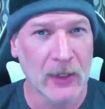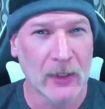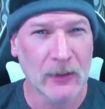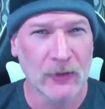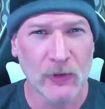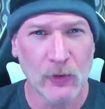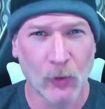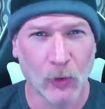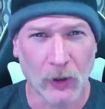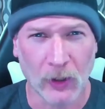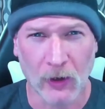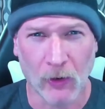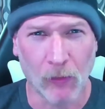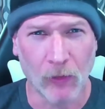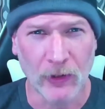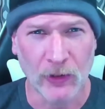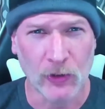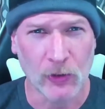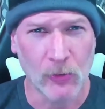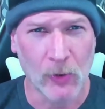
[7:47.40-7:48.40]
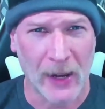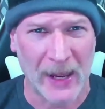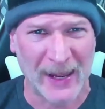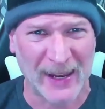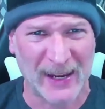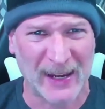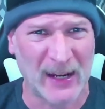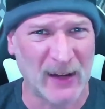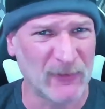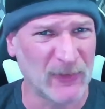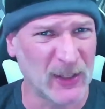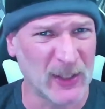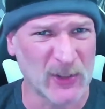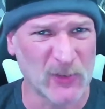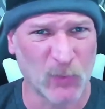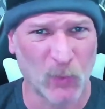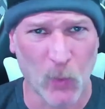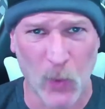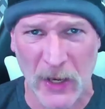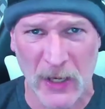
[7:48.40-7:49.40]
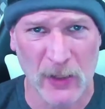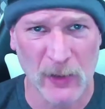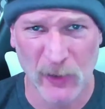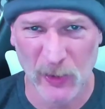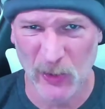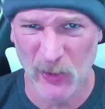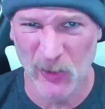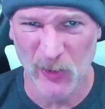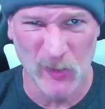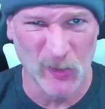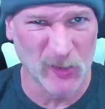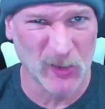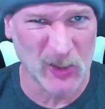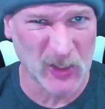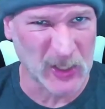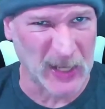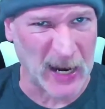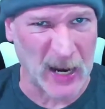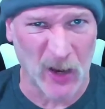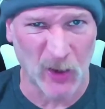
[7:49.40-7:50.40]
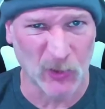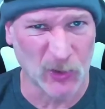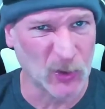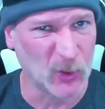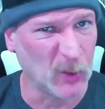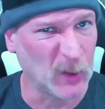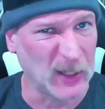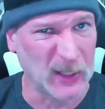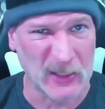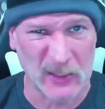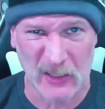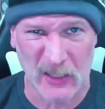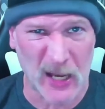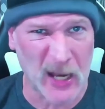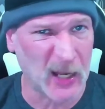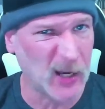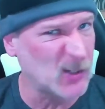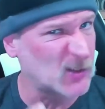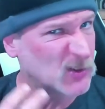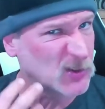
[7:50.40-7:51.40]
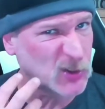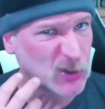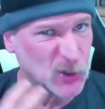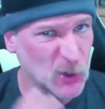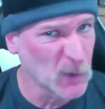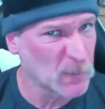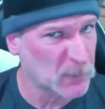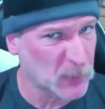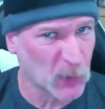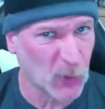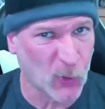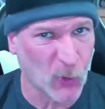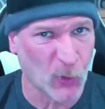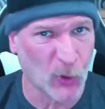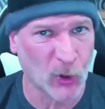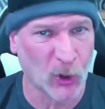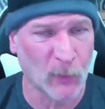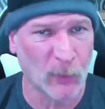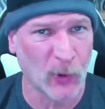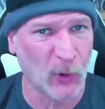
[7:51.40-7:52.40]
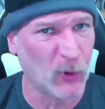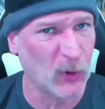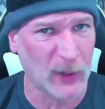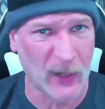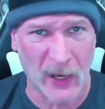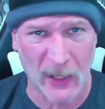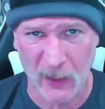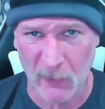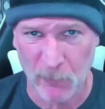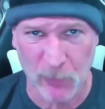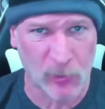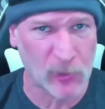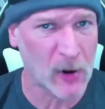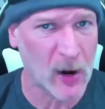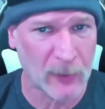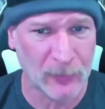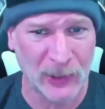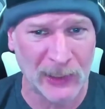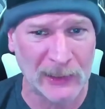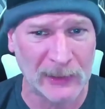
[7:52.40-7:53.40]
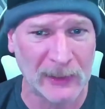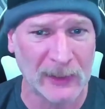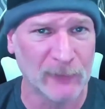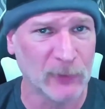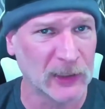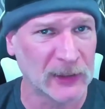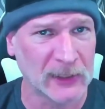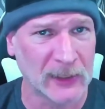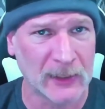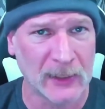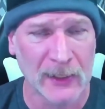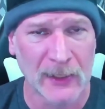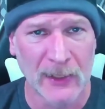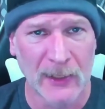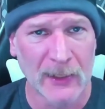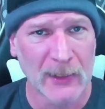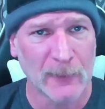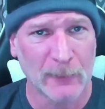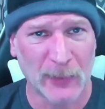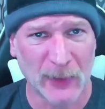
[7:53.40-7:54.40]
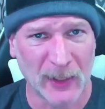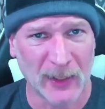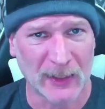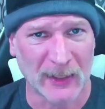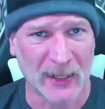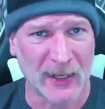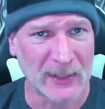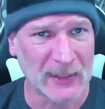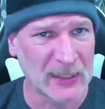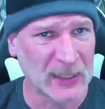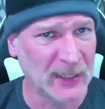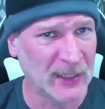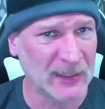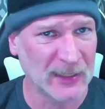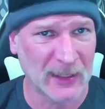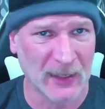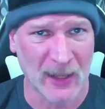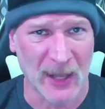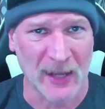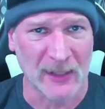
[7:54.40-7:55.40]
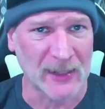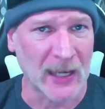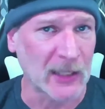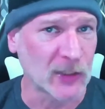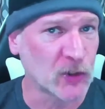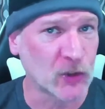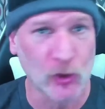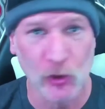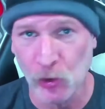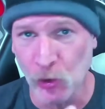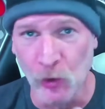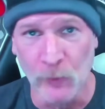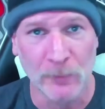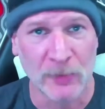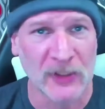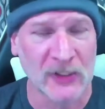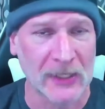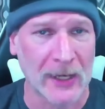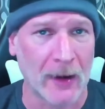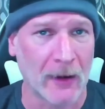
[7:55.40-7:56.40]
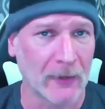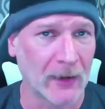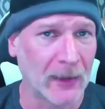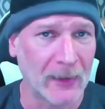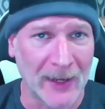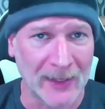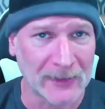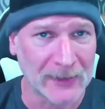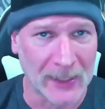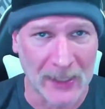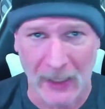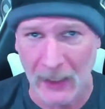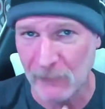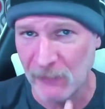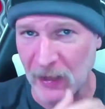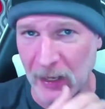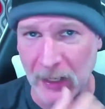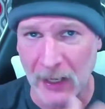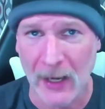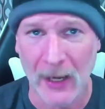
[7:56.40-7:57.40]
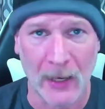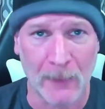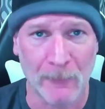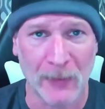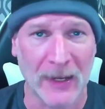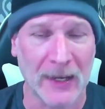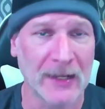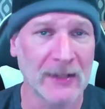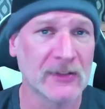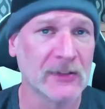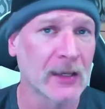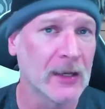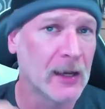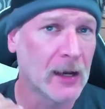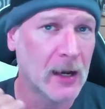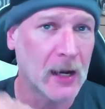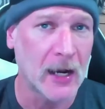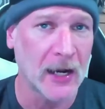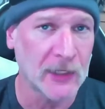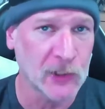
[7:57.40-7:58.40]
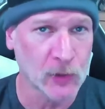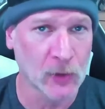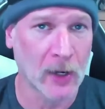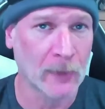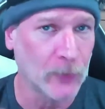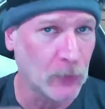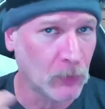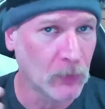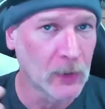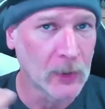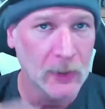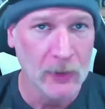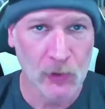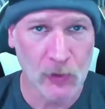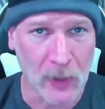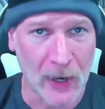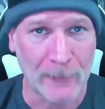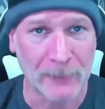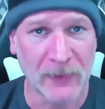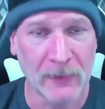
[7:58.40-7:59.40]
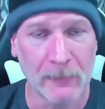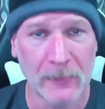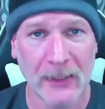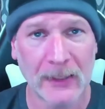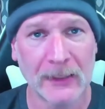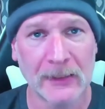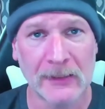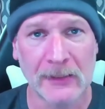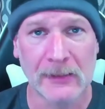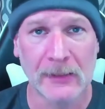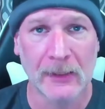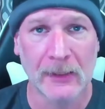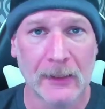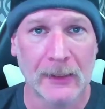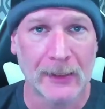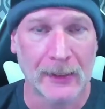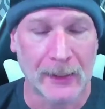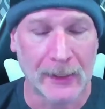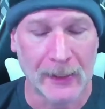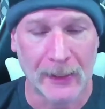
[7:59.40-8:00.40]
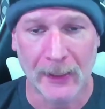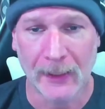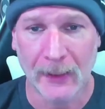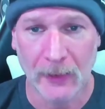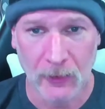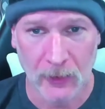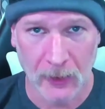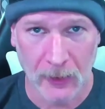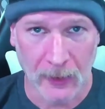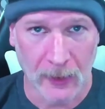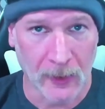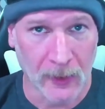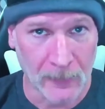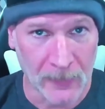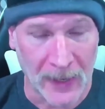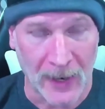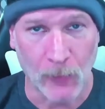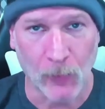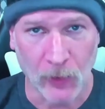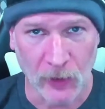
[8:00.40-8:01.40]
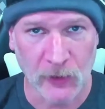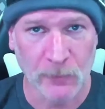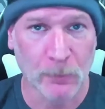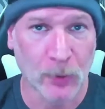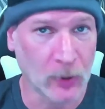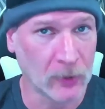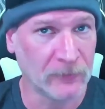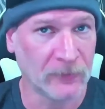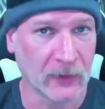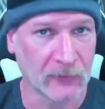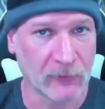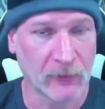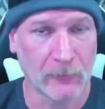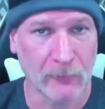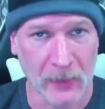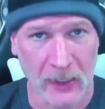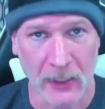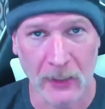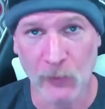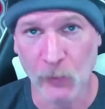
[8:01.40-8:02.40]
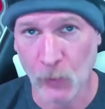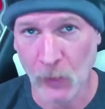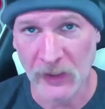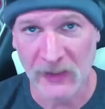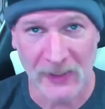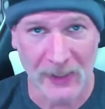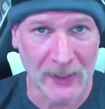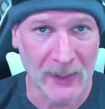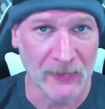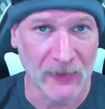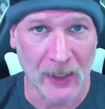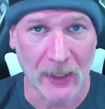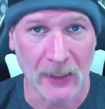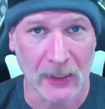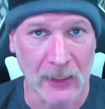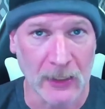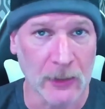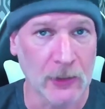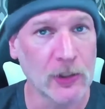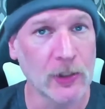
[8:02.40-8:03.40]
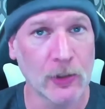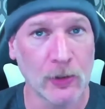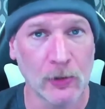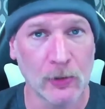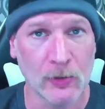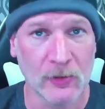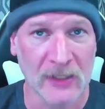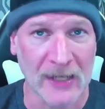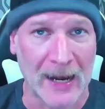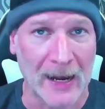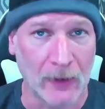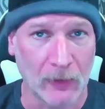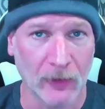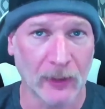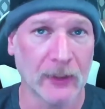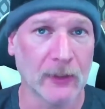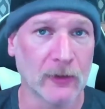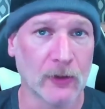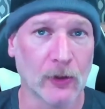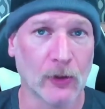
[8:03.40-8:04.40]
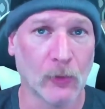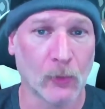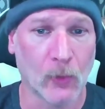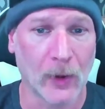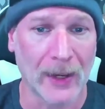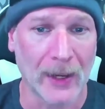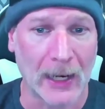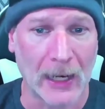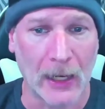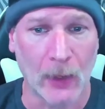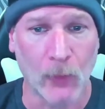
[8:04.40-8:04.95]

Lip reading: you are going to have this weird sound to it. It's not super horrible, and I could probably live with it, but I tend to like that scoop sound. I like to have that high bass, high treble, drop the mids, and that works perfect for me once I got that EQ dialed into the way I